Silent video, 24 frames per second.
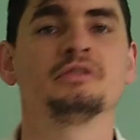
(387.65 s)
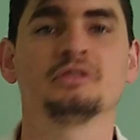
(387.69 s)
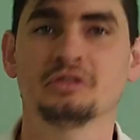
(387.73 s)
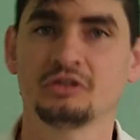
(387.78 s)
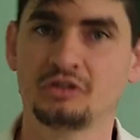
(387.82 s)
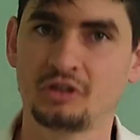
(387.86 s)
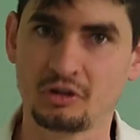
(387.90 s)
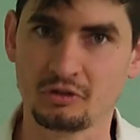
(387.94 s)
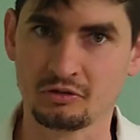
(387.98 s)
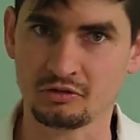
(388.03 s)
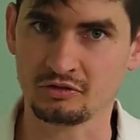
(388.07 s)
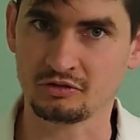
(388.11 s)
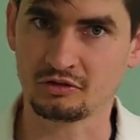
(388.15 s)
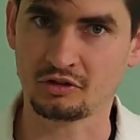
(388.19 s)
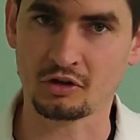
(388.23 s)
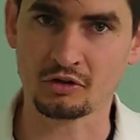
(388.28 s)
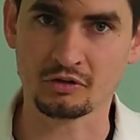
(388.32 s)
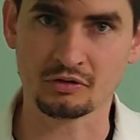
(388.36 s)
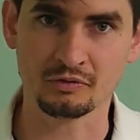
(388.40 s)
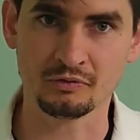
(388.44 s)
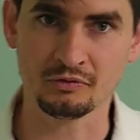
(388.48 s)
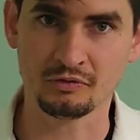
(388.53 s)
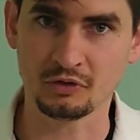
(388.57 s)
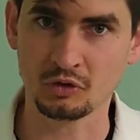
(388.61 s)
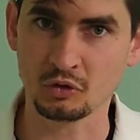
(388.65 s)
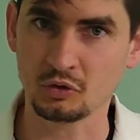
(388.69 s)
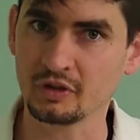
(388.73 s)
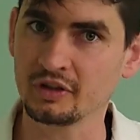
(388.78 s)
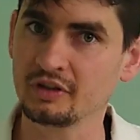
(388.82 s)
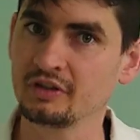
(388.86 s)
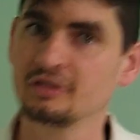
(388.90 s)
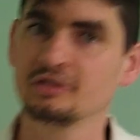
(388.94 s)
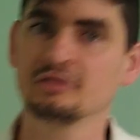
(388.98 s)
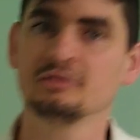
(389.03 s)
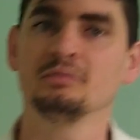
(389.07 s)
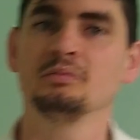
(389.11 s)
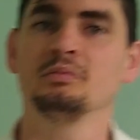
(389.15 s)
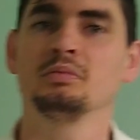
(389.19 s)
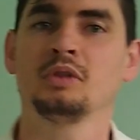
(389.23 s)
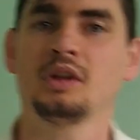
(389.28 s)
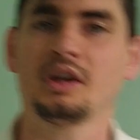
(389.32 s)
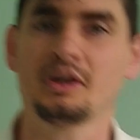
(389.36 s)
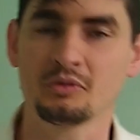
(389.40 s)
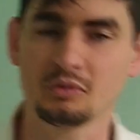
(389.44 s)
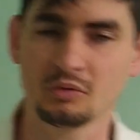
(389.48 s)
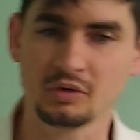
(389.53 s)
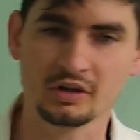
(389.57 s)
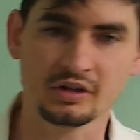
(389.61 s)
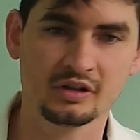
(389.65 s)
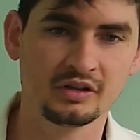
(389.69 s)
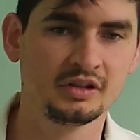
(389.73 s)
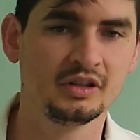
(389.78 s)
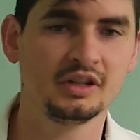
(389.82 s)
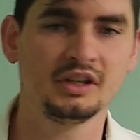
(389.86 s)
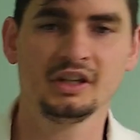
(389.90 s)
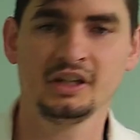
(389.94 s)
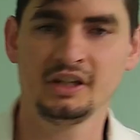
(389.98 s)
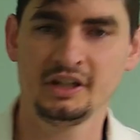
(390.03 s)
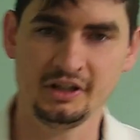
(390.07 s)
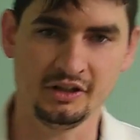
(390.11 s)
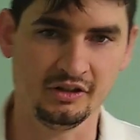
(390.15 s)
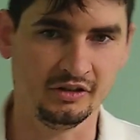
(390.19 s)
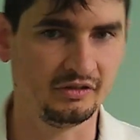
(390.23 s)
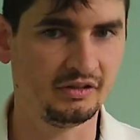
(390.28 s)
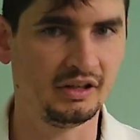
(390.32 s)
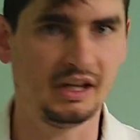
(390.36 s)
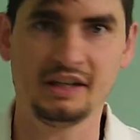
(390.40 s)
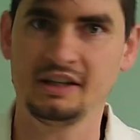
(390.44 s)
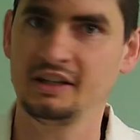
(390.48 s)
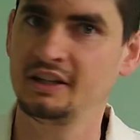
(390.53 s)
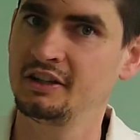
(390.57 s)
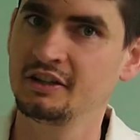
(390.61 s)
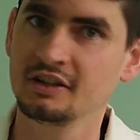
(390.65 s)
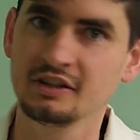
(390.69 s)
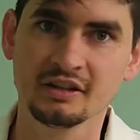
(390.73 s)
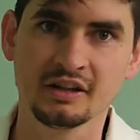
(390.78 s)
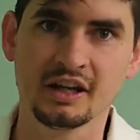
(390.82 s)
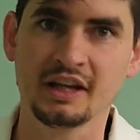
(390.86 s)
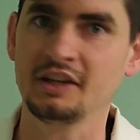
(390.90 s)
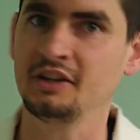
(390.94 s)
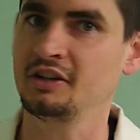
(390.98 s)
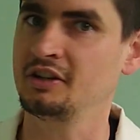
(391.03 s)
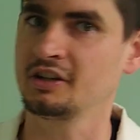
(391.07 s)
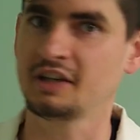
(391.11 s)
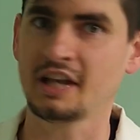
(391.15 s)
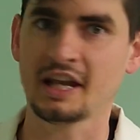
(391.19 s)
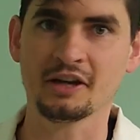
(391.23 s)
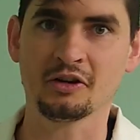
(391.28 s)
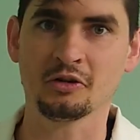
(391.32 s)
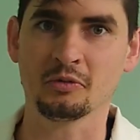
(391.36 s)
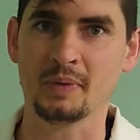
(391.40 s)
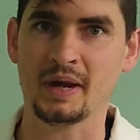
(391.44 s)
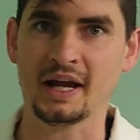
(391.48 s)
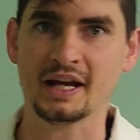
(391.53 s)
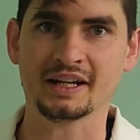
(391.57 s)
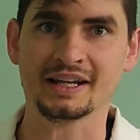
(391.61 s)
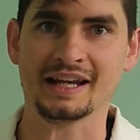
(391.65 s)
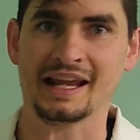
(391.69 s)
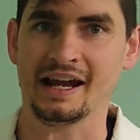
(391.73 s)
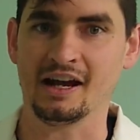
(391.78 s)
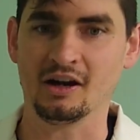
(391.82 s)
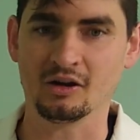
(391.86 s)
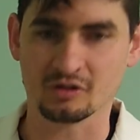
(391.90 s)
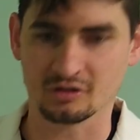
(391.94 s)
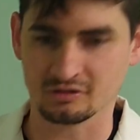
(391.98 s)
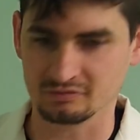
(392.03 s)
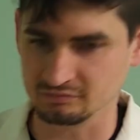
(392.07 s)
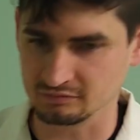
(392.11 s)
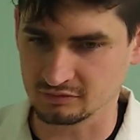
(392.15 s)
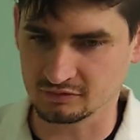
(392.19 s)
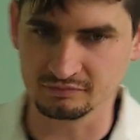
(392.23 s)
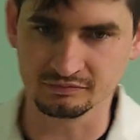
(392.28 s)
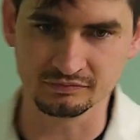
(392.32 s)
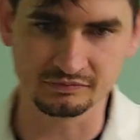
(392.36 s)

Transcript: Start start some fluids, blood work. Here, I need to get, I need to take her back now.